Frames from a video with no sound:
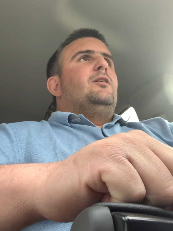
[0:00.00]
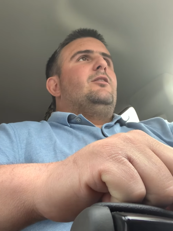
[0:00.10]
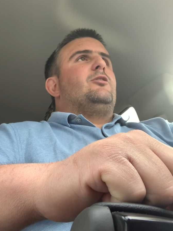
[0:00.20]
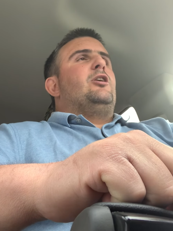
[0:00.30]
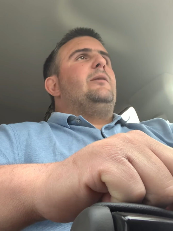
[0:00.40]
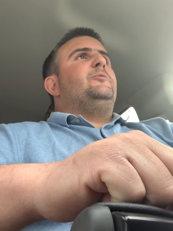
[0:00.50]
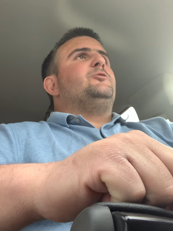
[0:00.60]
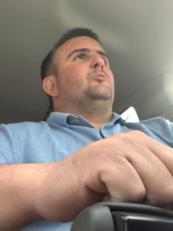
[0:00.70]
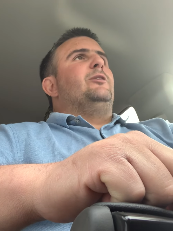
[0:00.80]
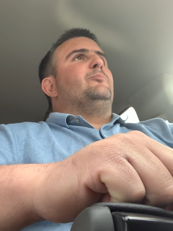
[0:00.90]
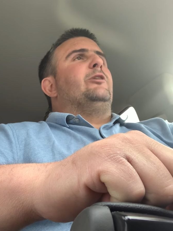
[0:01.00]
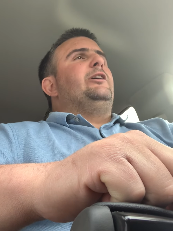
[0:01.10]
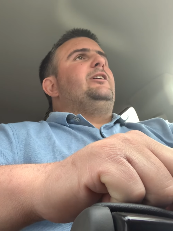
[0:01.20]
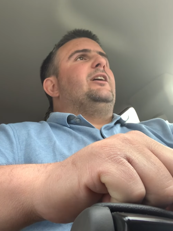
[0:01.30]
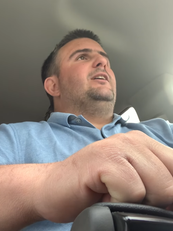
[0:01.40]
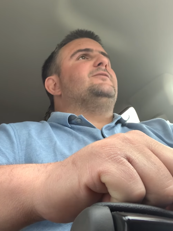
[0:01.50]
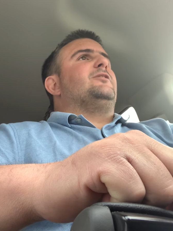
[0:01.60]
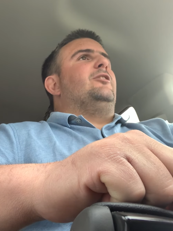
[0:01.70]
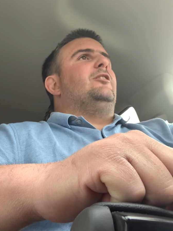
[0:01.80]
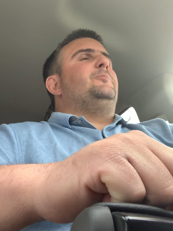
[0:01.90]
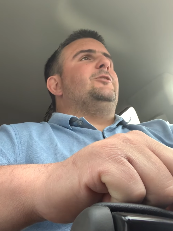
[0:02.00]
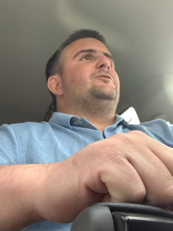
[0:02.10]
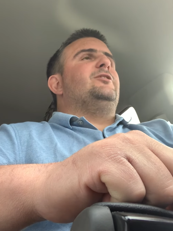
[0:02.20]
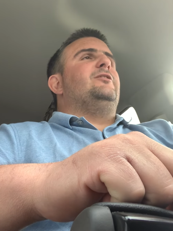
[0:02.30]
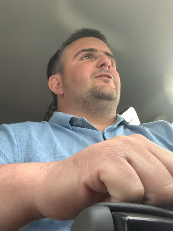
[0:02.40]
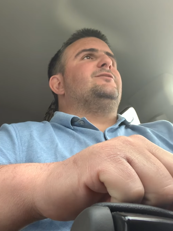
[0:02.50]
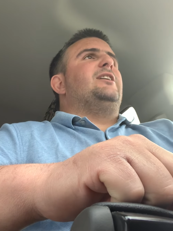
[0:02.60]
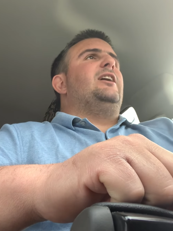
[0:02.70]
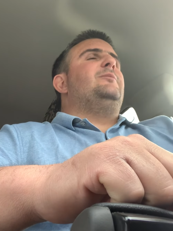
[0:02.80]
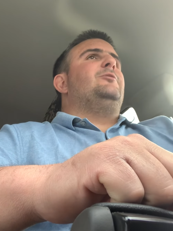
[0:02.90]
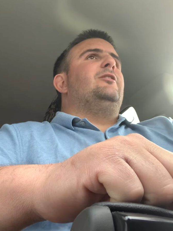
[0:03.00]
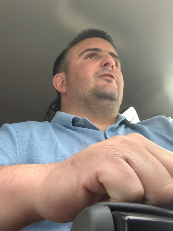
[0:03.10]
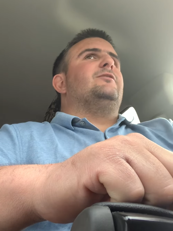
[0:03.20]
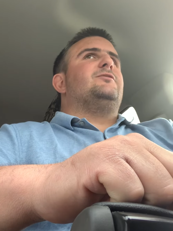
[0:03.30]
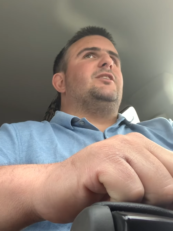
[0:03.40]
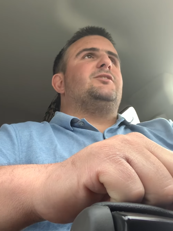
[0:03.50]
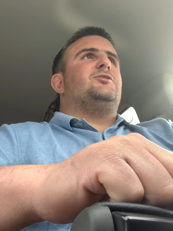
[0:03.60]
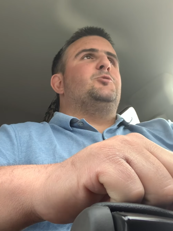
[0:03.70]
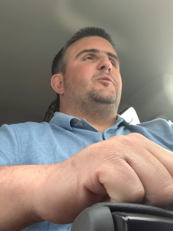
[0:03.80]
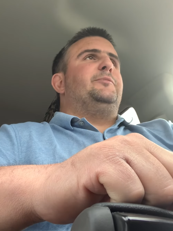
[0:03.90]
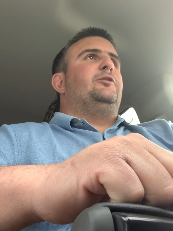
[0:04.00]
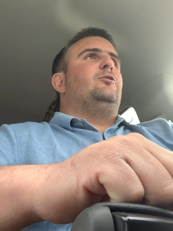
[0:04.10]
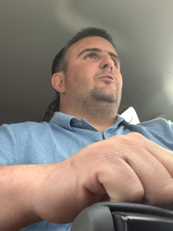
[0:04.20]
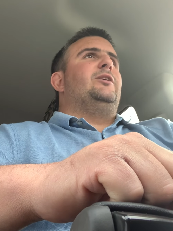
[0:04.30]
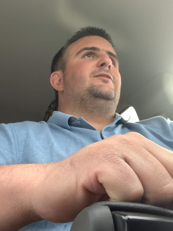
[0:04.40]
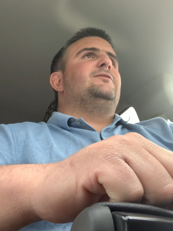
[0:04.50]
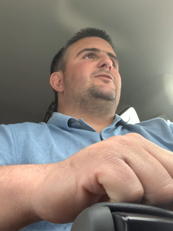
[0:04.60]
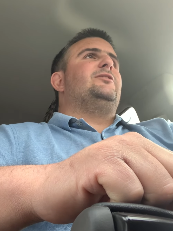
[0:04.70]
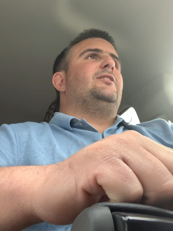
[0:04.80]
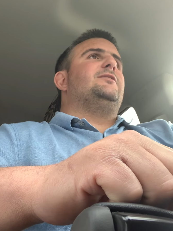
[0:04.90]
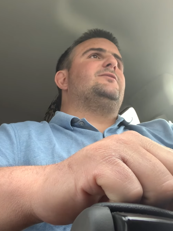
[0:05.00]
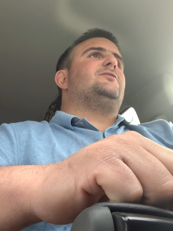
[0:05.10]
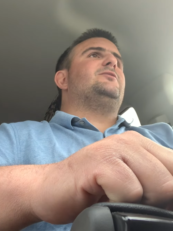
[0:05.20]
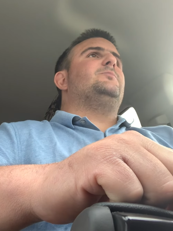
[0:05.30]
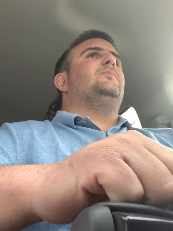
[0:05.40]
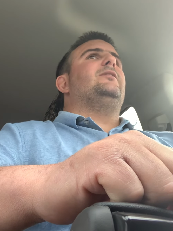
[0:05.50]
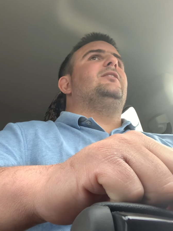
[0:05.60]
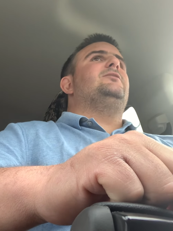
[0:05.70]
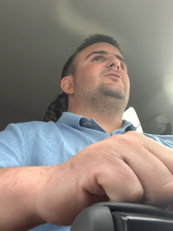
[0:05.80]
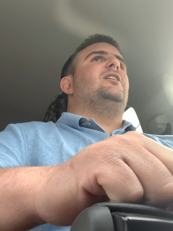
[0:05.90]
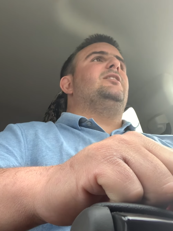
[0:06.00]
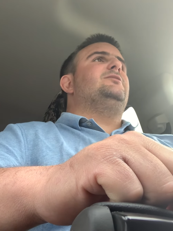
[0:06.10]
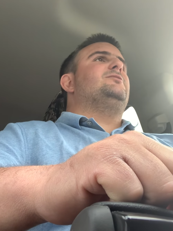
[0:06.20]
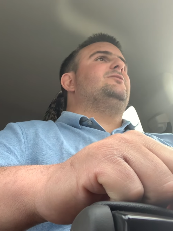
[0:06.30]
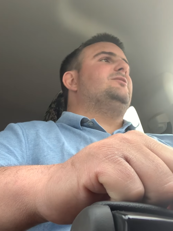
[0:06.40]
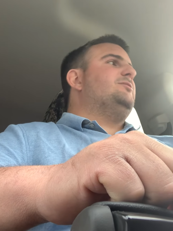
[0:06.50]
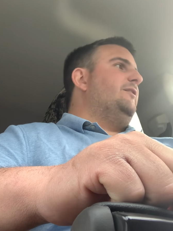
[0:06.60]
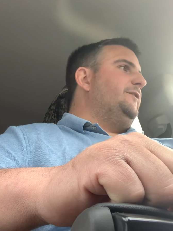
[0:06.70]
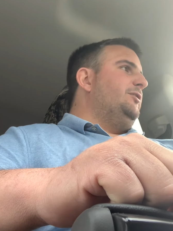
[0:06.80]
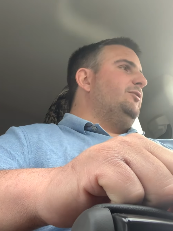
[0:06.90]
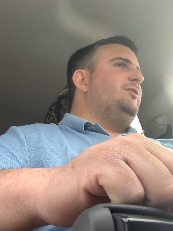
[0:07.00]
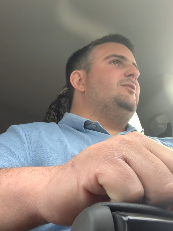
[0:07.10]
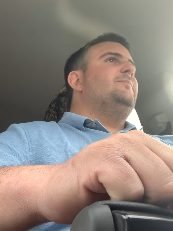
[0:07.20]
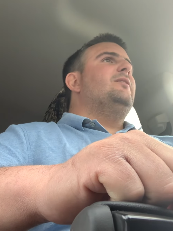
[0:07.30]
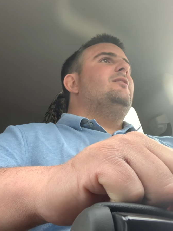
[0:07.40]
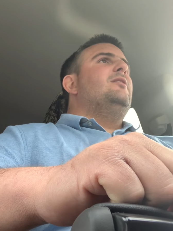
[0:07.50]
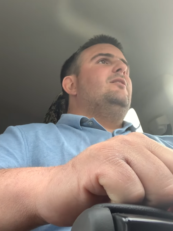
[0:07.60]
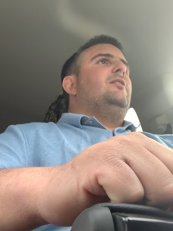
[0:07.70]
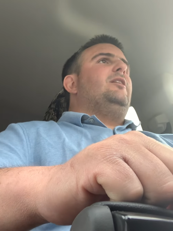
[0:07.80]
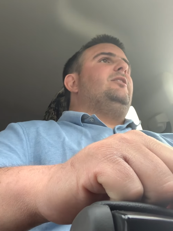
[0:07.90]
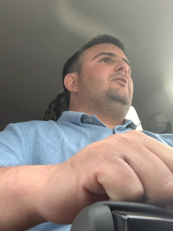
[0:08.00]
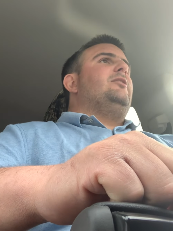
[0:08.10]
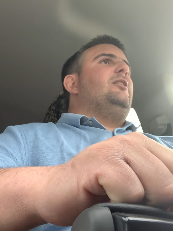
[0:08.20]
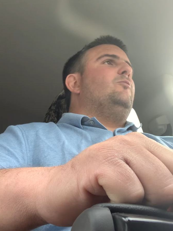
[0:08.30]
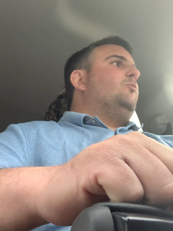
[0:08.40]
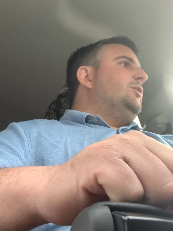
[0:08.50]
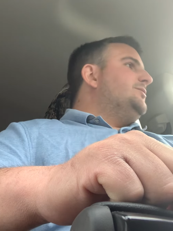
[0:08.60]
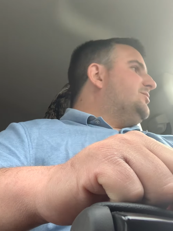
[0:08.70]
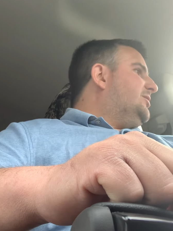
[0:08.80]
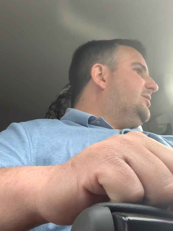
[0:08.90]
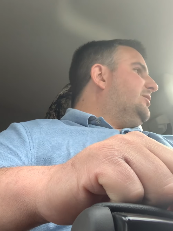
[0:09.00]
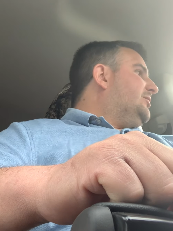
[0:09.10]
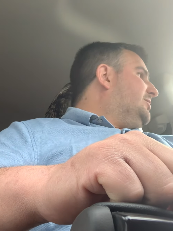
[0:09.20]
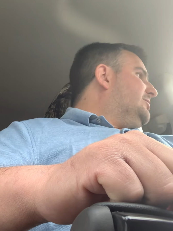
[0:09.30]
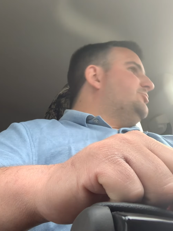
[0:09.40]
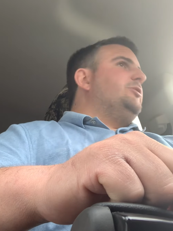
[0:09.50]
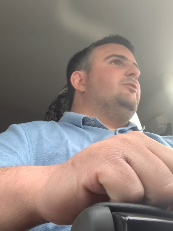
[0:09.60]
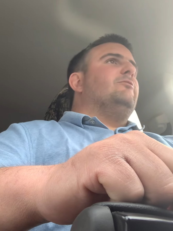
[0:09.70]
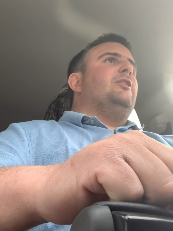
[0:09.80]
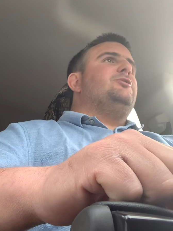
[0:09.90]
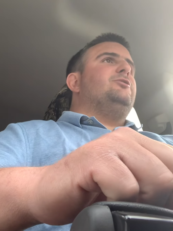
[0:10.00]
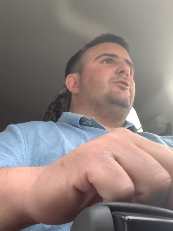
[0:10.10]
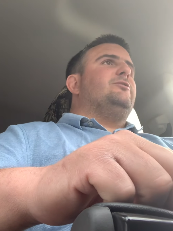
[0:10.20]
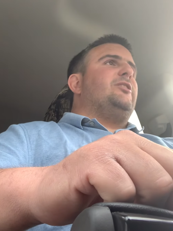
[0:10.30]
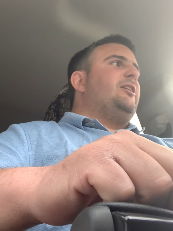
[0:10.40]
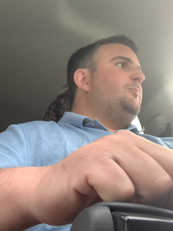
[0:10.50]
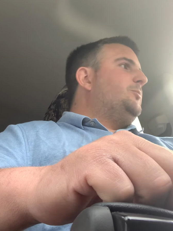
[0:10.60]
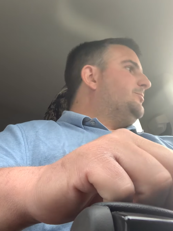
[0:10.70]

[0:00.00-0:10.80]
accomplish what Brady has accomplished in his time here, the 6 Super Bowl wins. It's definitely a once in a generational type